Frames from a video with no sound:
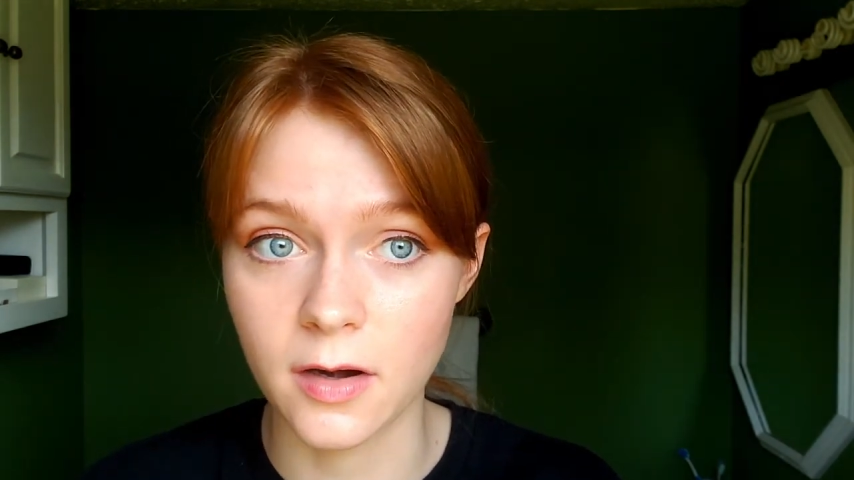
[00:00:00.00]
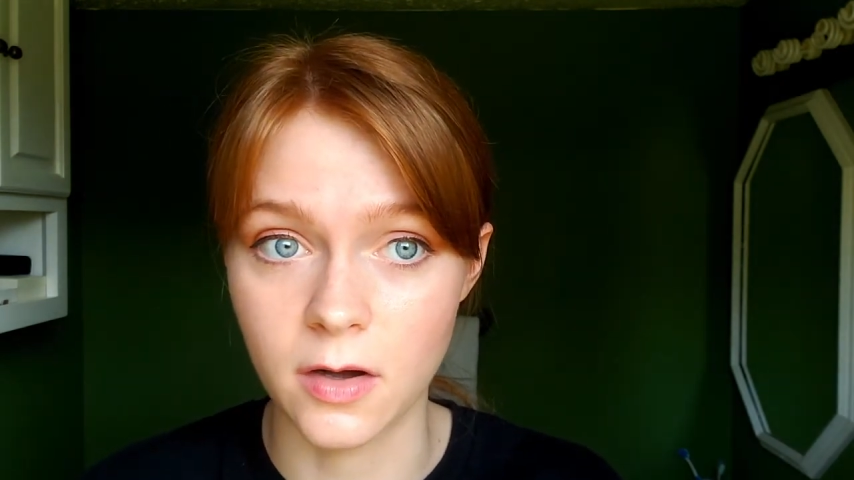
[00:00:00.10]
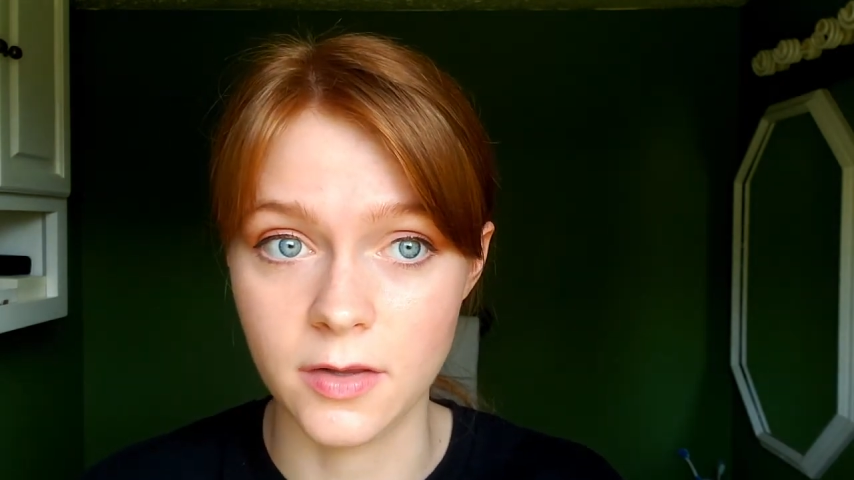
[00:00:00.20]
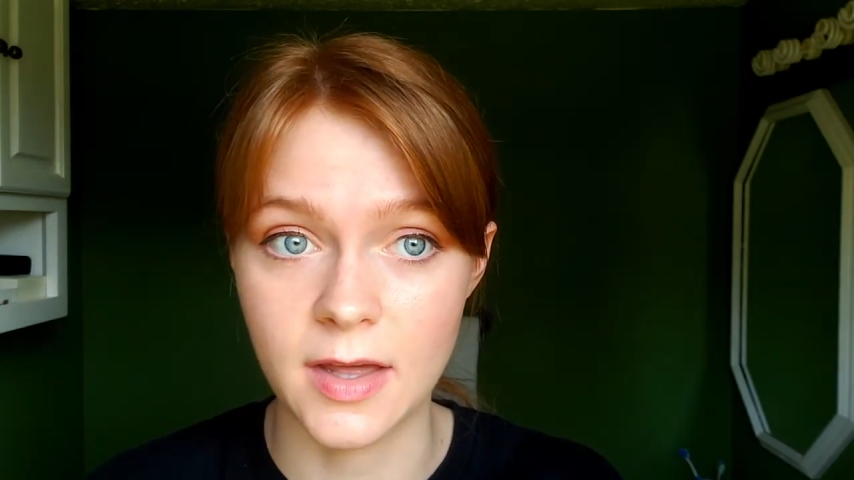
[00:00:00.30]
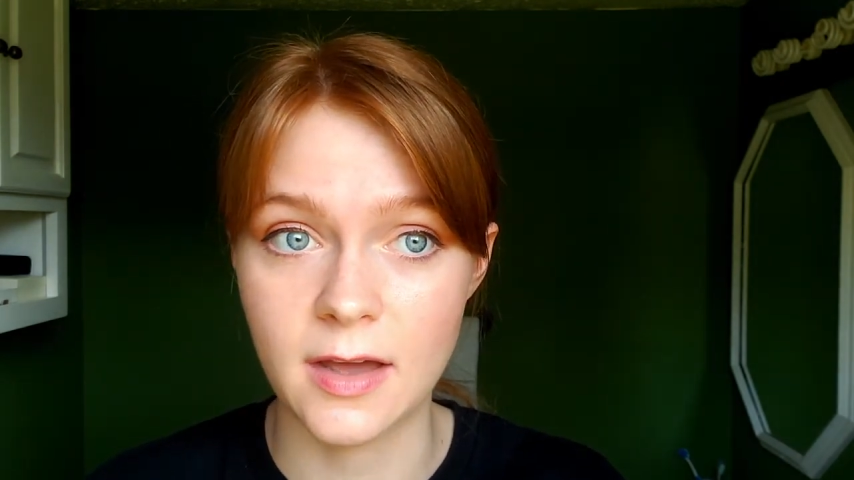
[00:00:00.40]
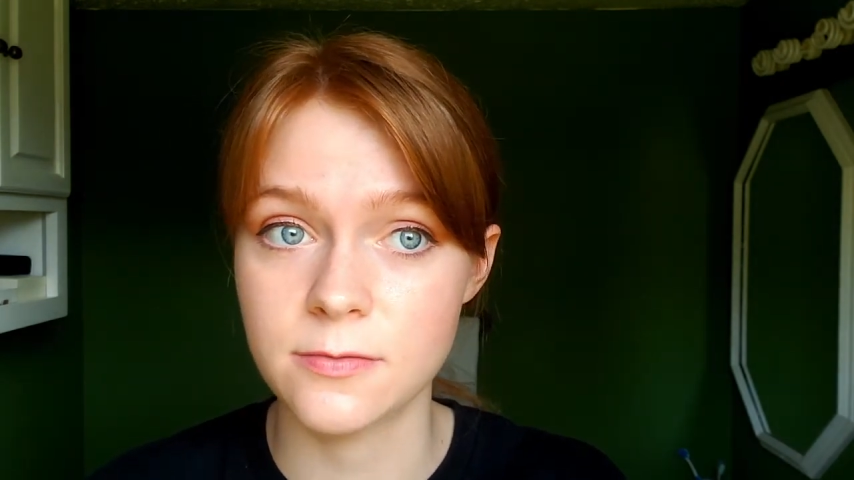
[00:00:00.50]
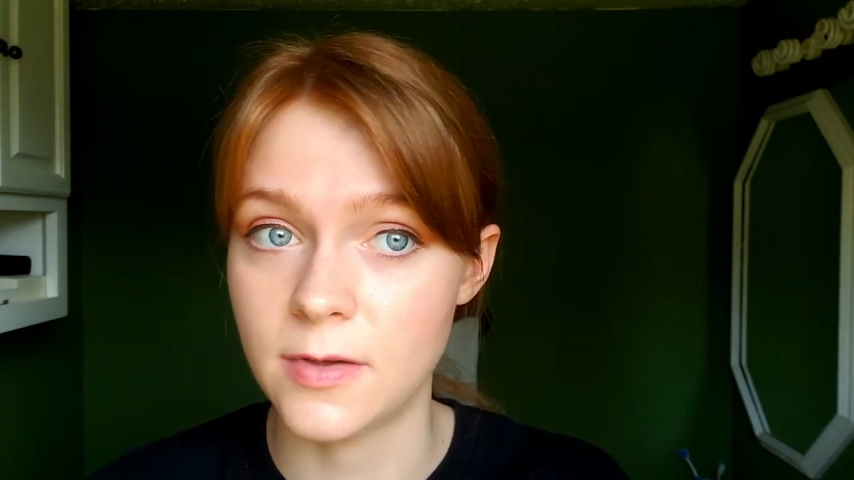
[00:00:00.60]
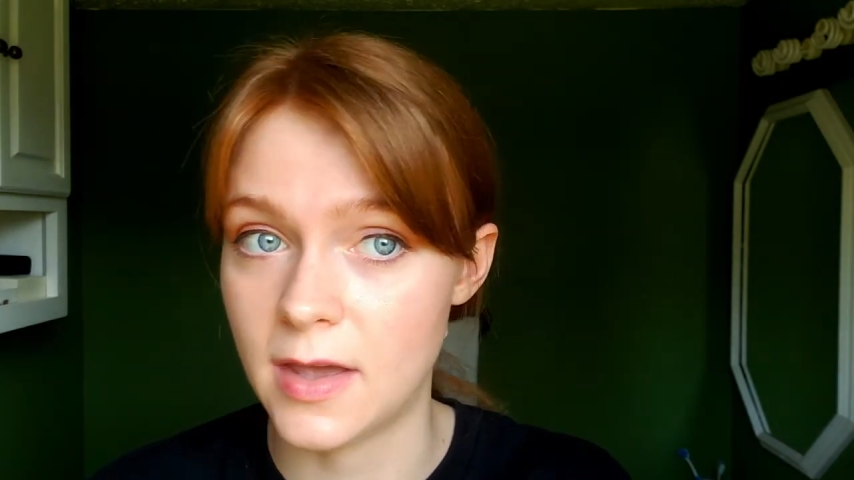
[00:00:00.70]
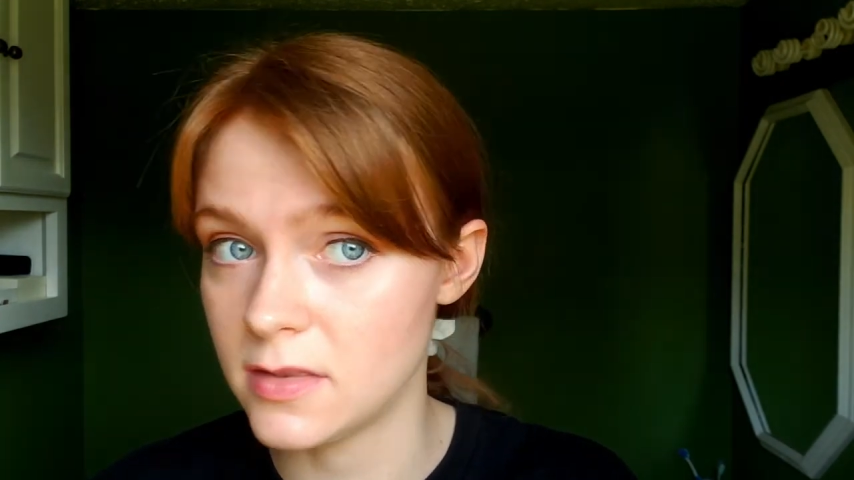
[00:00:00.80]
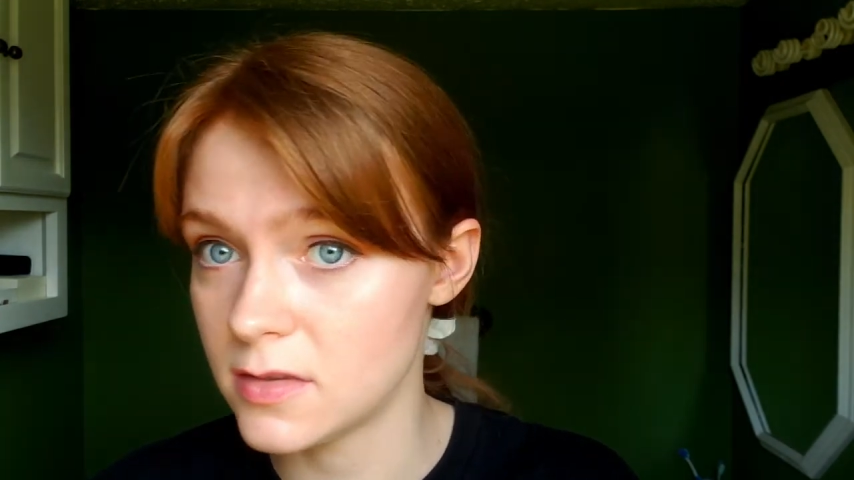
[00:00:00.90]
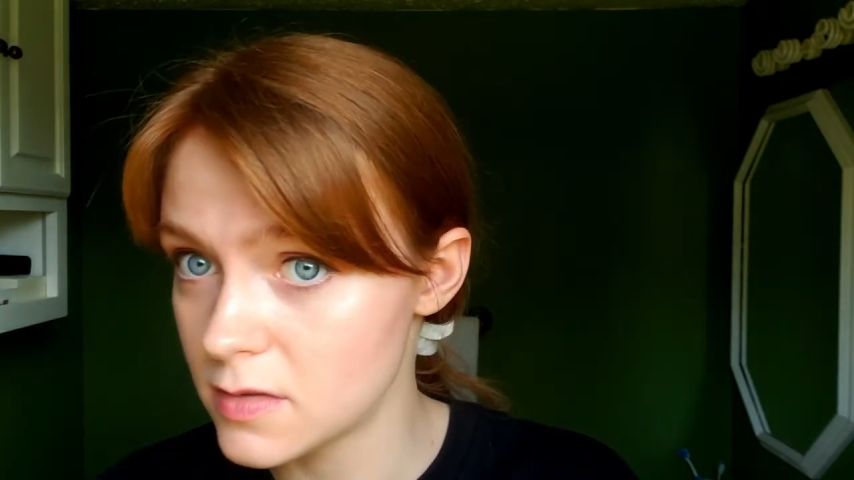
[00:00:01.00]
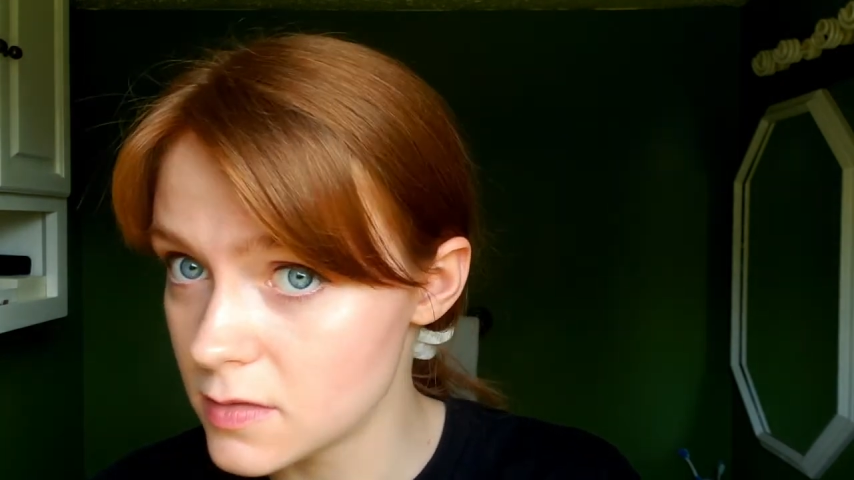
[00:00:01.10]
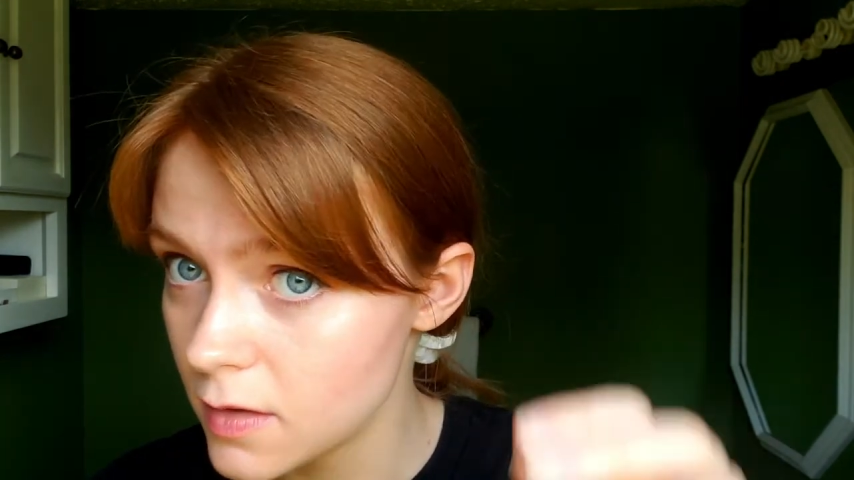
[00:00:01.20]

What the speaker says: on that fence.